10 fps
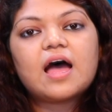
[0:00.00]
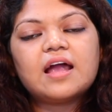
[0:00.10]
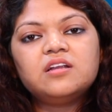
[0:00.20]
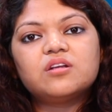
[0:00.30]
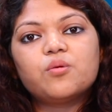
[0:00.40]

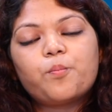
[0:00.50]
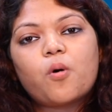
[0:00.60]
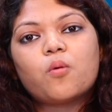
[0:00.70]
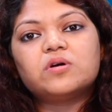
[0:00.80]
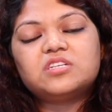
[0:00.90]
And
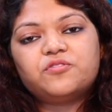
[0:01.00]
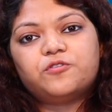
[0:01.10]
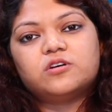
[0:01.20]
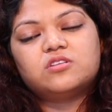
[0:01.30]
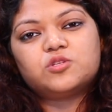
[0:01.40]
poverty
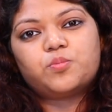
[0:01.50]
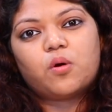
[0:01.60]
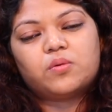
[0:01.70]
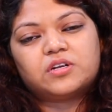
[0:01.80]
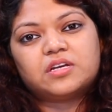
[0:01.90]
furthers
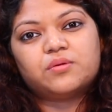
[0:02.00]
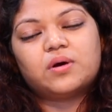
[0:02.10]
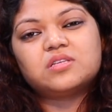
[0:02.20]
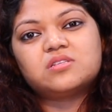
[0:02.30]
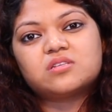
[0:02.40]
poverty
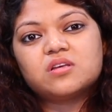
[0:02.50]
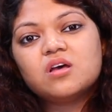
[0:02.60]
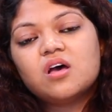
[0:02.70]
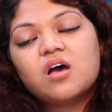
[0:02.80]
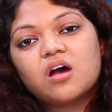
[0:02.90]
once
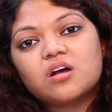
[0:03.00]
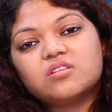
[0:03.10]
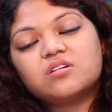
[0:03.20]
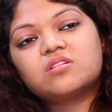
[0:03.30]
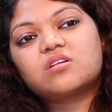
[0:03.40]

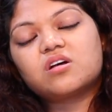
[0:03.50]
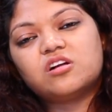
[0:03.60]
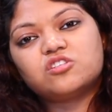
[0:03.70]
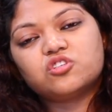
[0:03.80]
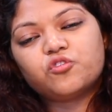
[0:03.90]
the
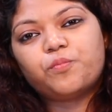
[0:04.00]
culture